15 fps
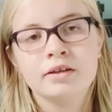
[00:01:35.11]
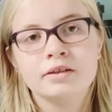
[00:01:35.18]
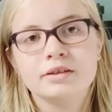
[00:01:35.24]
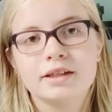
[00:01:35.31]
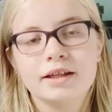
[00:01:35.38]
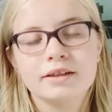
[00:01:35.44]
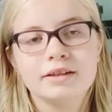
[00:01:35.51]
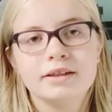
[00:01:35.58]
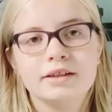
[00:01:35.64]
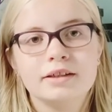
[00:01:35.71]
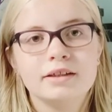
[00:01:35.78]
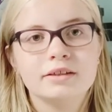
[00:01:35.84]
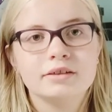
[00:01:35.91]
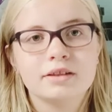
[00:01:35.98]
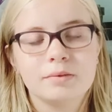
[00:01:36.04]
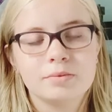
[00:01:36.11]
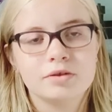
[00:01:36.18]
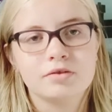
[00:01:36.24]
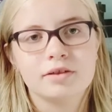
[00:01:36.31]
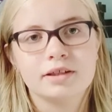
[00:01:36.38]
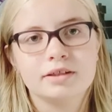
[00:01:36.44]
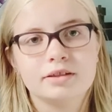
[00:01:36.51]
Scented
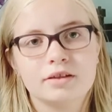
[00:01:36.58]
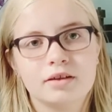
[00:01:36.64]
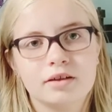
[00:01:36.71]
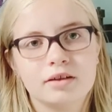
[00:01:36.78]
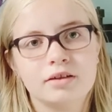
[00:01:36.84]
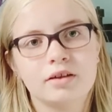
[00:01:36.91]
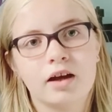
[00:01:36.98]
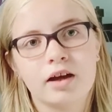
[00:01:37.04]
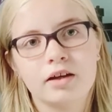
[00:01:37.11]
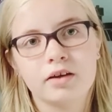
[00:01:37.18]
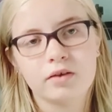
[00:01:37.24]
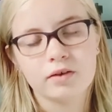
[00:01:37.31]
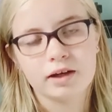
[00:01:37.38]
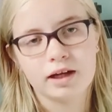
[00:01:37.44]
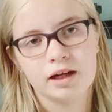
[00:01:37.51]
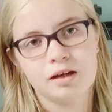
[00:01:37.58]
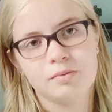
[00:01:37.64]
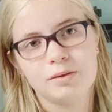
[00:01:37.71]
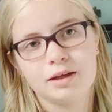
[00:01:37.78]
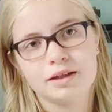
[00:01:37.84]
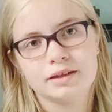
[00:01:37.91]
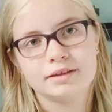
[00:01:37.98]
substrates are not okay
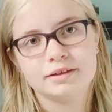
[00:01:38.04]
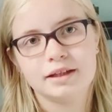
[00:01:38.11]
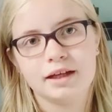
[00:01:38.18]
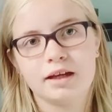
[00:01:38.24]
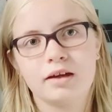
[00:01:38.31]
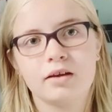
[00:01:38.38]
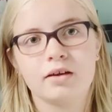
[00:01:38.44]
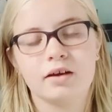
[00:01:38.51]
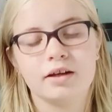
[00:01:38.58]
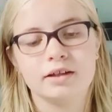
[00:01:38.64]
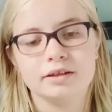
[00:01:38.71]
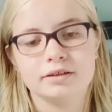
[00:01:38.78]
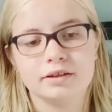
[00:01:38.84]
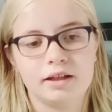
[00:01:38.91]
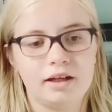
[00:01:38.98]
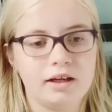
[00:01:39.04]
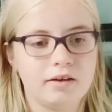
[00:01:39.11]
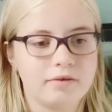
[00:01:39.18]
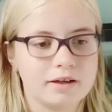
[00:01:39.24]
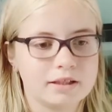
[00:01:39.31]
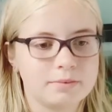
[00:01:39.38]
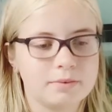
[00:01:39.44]
because they can cause a
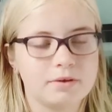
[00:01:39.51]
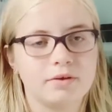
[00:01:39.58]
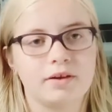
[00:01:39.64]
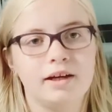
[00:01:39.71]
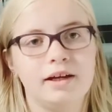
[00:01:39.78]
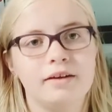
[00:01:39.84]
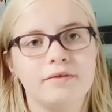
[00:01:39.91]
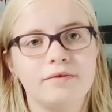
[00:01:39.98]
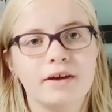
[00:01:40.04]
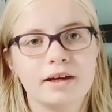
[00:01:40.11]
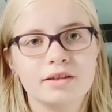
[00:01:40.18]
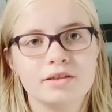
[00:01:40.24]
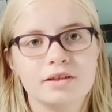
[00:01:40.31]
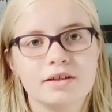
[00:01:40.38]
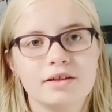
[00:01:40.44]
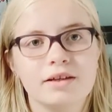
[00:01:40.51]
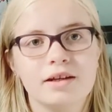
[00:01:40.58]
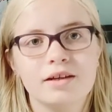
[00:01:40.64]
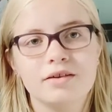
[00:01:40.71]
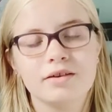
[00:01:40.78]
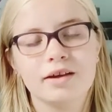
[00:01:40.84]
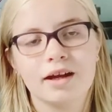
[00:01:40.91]
respiratory infection in
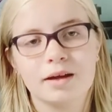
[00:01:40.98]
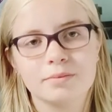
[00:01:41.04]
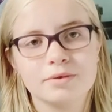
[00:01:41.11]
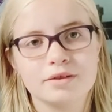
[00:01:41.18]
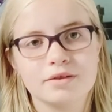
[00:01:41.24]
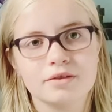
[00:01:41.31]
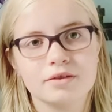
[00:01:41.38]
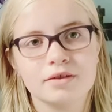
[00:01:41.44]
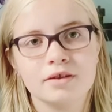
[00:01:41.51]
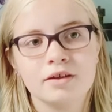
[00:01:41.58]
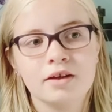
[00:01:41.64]
your hamster,